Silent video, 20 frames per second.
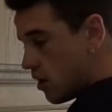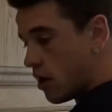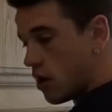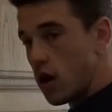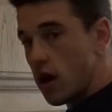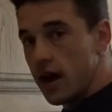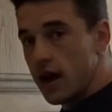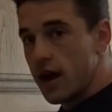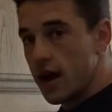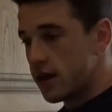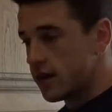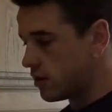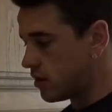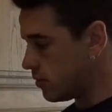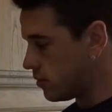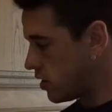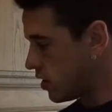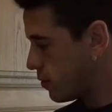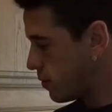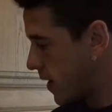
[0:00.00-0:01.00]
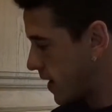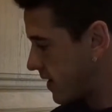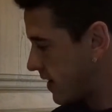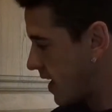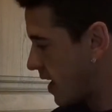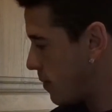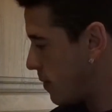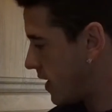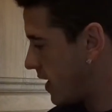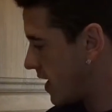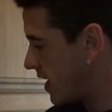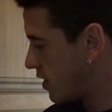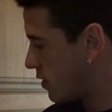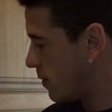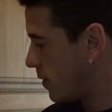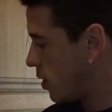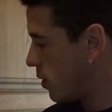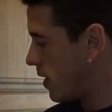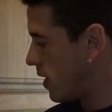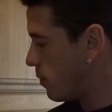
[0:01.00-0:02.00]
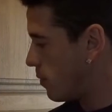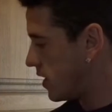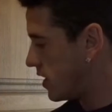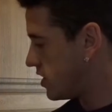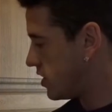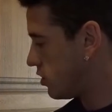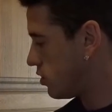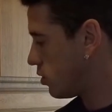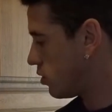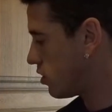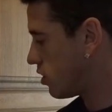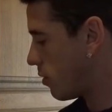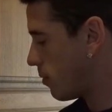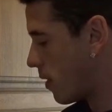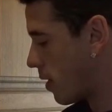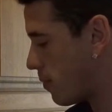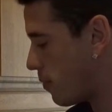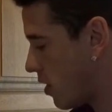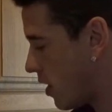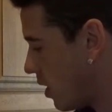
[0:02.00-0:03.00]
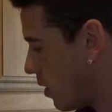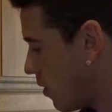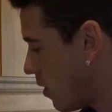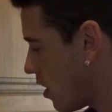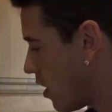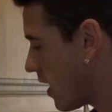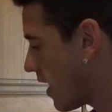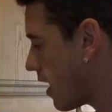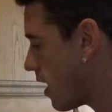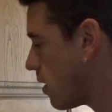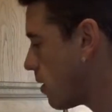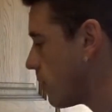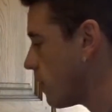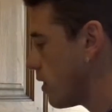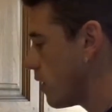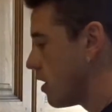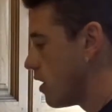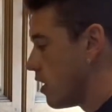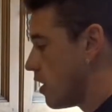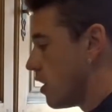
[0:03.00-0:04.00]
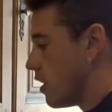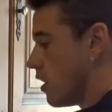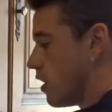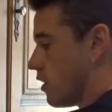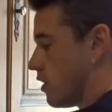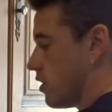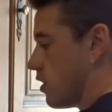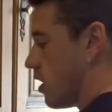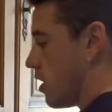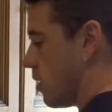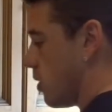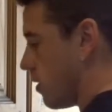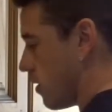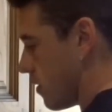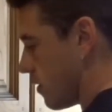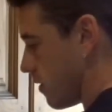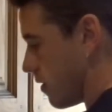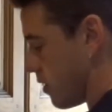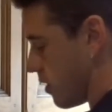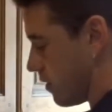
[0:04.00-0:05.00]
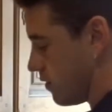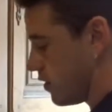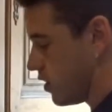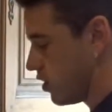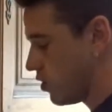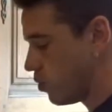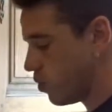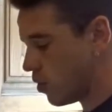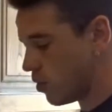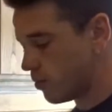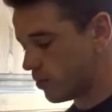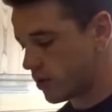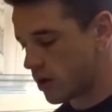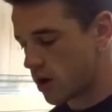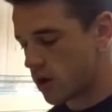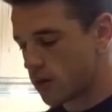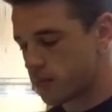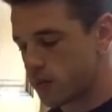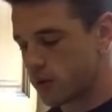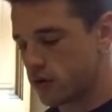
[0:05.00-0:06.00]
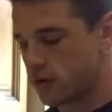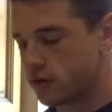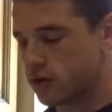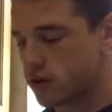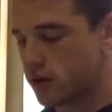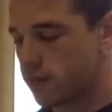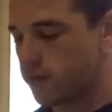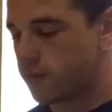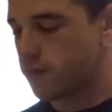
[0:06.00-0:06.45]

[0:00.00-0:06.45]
All right guys, so I'm just about to get my next meal in, which is also my pre-workout. So I've just warmed up some